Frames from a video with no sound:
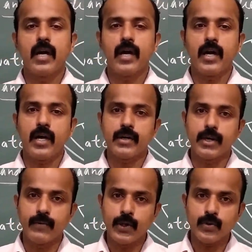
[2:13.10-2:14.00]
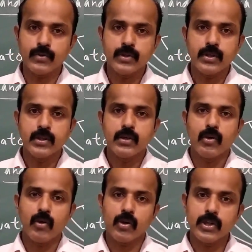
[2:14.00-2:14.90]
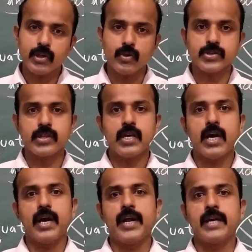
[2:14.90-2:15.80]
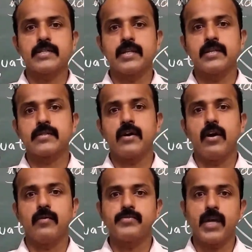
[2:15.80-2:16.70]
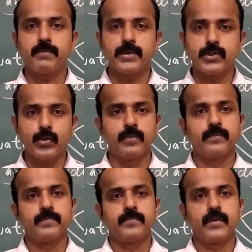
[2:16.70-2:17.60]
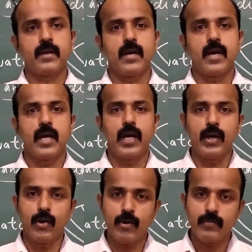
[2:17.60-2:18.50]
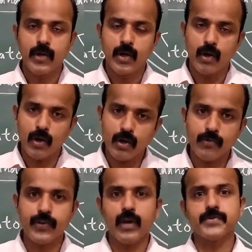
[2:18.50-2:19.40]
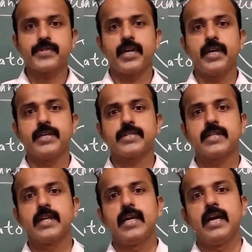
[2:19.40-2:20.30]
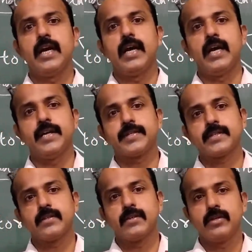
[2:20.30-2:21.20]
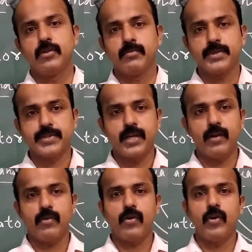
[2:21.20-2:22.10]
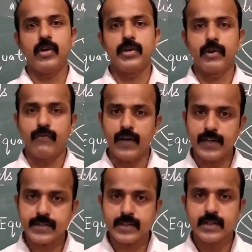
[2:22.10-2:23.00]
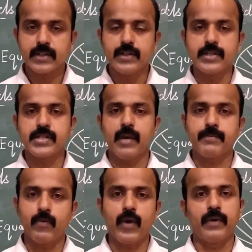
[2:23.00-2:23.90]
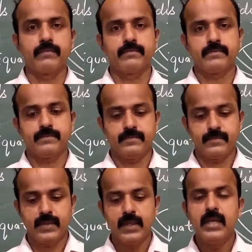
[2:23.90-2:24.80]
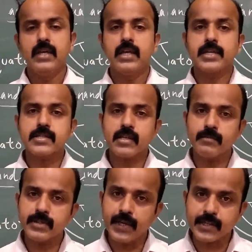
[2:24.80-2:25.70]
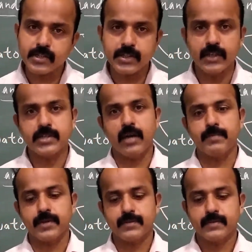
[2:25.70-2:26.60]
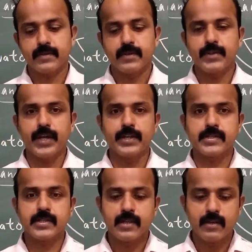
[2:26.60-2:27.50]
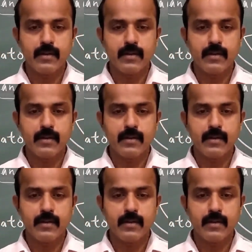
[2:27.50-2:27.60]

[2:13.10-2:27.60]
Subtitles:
I have given you all the questions and answers of chapter 2. I hope all of you have studied and you must have all revised the chapter 1. Let us come to the next chapter, that is